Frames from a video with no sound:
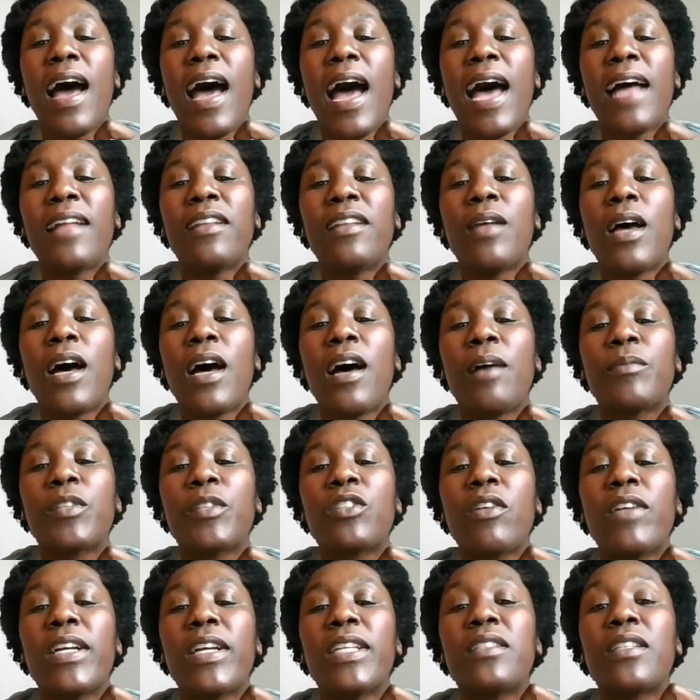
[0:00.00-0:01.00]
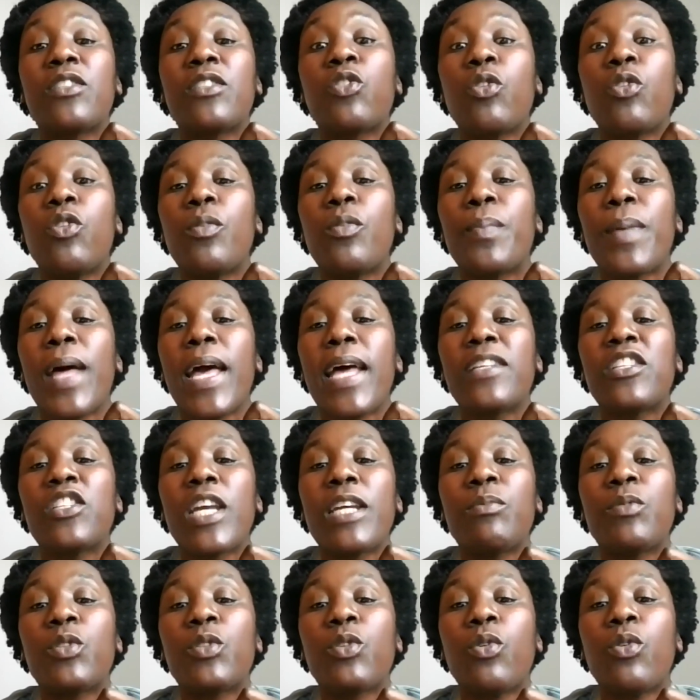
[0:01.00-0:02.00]
and it's a
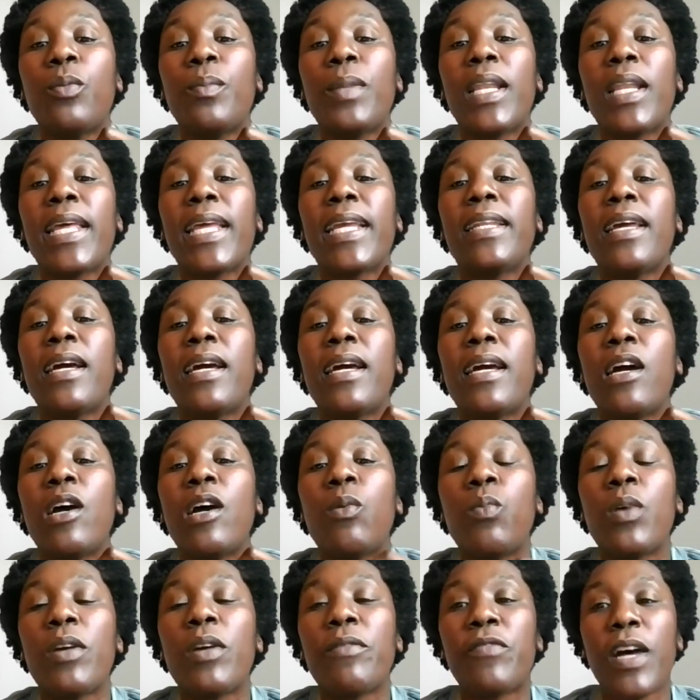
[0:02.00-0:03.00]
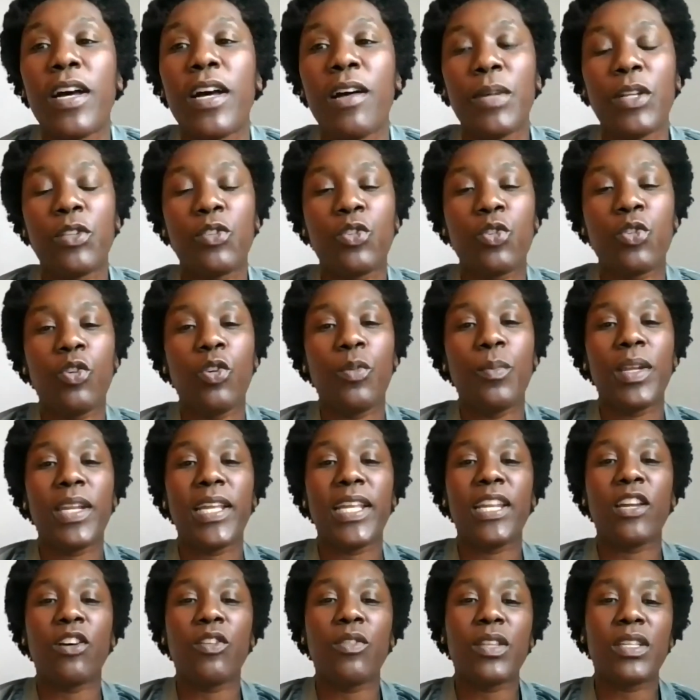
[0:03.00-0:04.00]
pear-shaped tourmaline with a
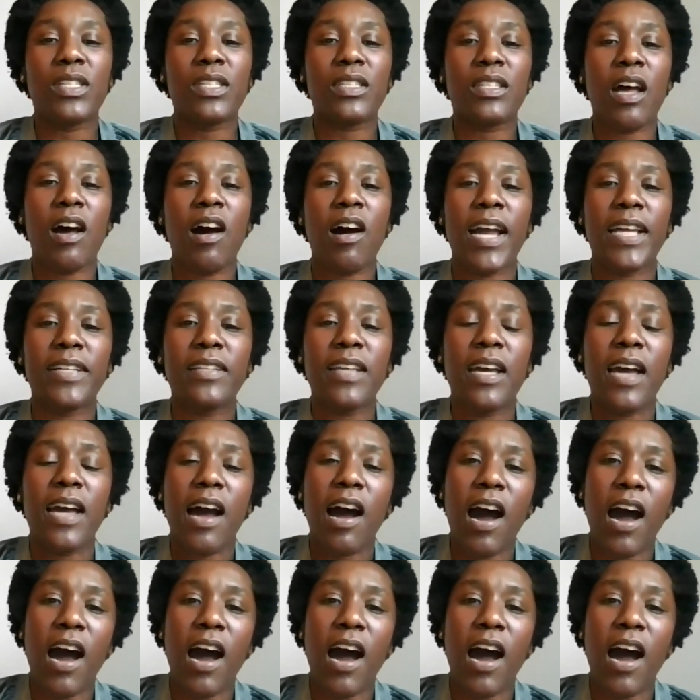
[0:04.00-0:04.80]
tourmaline on the side.